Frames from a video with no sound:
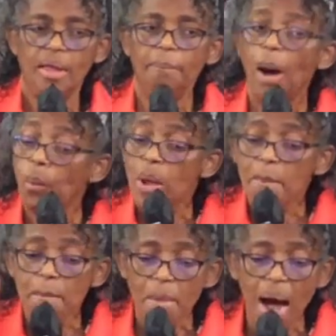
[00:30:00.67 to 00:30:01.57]
But
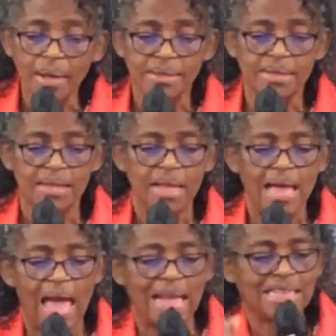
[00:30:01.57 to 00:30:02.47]
we must
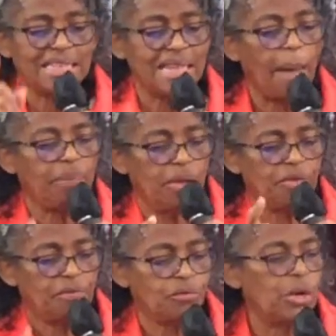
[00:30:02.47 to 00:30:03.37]
accept
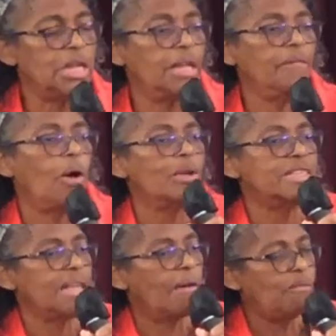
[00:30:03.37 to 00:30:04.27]
this free gift
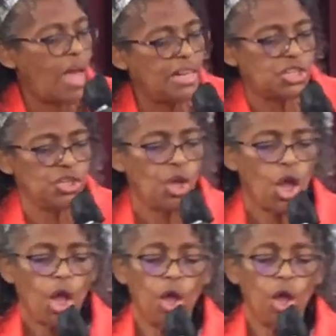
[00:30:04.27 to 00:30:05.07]
of salvation